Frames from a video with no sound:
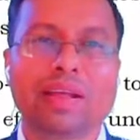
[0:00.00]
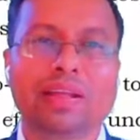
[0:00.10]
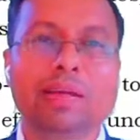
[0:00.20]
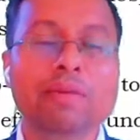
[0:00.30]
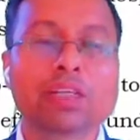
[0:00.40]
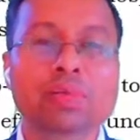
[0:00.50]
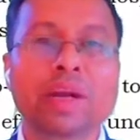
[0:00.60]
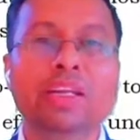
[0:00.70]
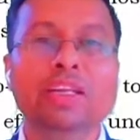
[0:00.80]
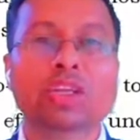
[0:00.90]
They may
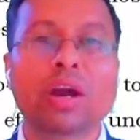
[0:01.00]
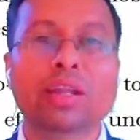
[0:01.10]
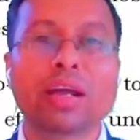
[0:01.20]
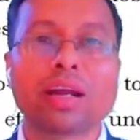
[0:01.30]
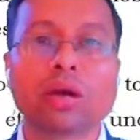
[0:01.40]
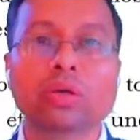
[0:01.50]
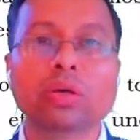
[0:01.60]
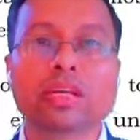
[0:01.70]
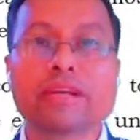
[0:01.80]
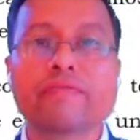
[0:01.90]
spread the thought that how
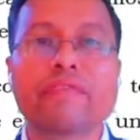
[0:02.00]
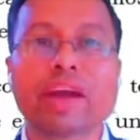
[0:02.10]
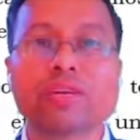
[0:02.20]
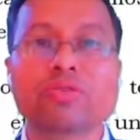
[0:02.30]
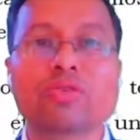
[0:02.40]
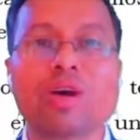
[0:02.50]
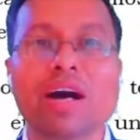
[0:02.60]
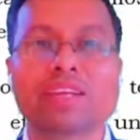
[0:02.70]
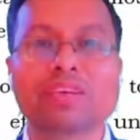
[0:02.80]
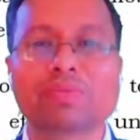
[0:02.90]
ineffective you are
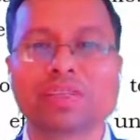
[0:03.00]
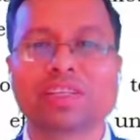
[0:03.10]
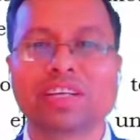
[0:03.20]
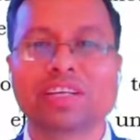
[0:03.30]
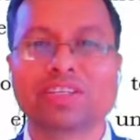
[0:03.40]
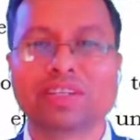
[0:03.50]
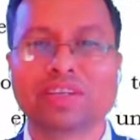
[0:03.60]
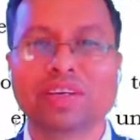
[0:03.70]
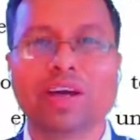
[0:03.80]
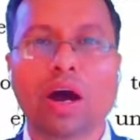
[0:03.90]
in a presentation,
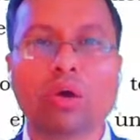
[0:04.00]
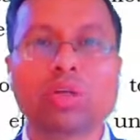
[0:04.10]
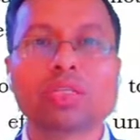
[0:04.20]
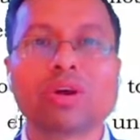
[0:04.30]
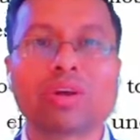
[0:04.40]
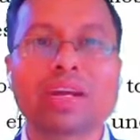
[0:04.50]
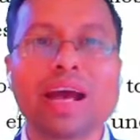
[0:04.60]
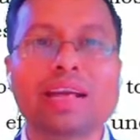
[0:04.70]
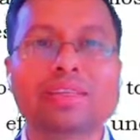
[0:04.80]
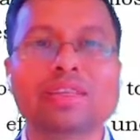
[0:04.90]
how
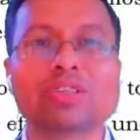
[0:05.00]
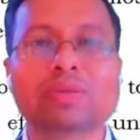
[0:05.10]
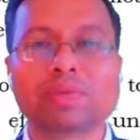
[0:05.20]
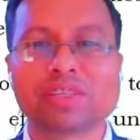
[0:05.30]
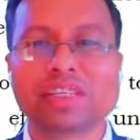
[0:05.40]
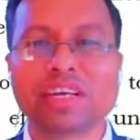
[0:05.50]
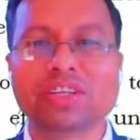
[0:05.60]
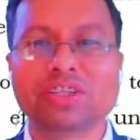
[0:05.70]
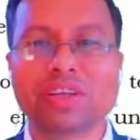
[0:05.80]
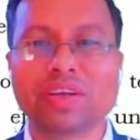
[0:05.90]
disorganized is your
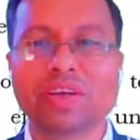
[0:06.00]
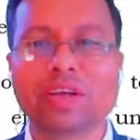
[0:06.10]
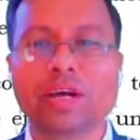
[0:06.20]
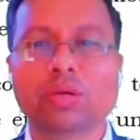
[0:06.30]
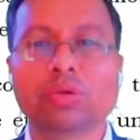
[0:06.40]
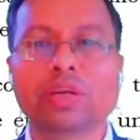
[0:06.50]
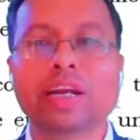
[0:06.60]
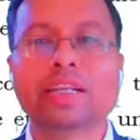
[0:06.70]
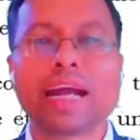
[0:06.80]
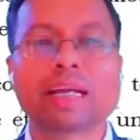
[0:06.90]
presentation, to
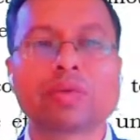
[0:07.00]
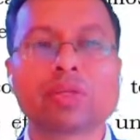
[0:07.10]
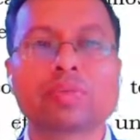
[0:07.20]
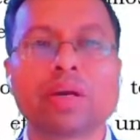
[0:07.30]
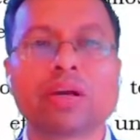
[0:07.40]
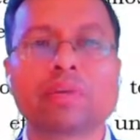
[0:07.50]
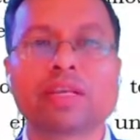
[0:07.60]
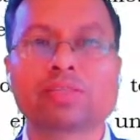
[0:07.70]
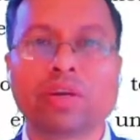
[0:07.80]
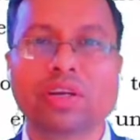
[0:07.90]
create the atmosphere of
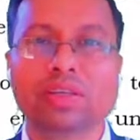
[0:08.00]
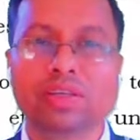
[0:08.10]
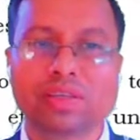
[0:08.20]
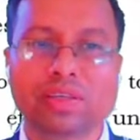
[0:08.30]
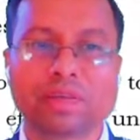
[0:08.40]
despondency.